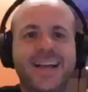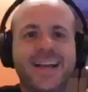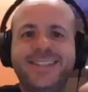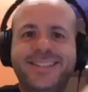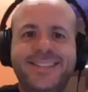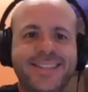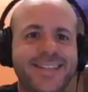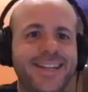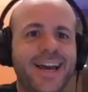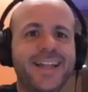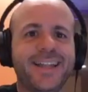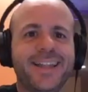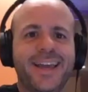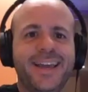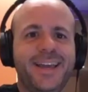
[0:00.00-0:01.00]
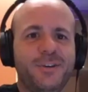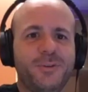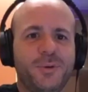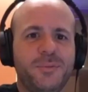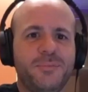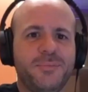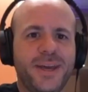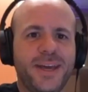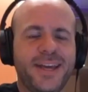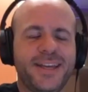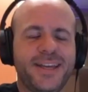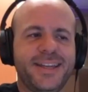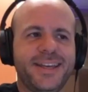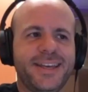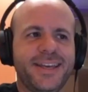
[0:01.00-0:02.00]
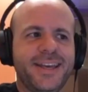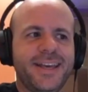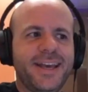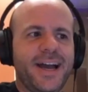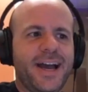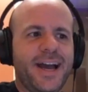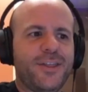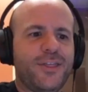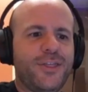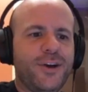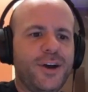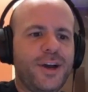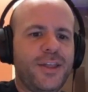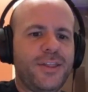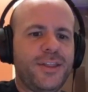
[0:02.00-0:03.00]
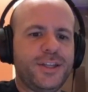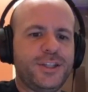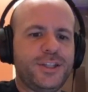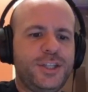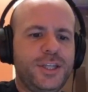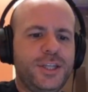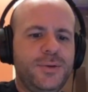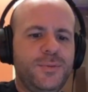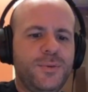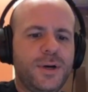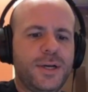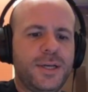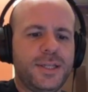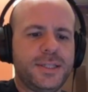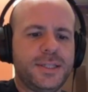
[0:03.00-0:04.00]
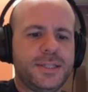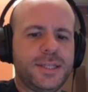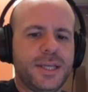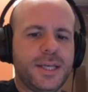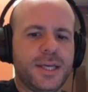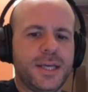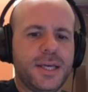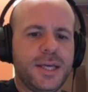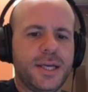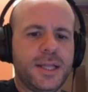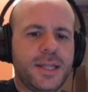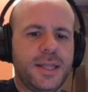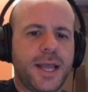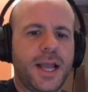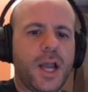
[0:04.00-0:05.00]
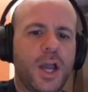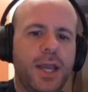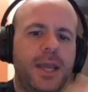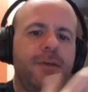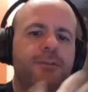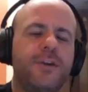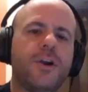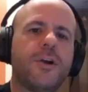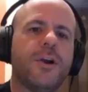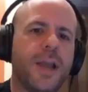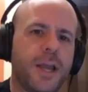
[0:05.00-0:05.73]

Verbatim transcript: I did not like it one bit. I thought that she was like even her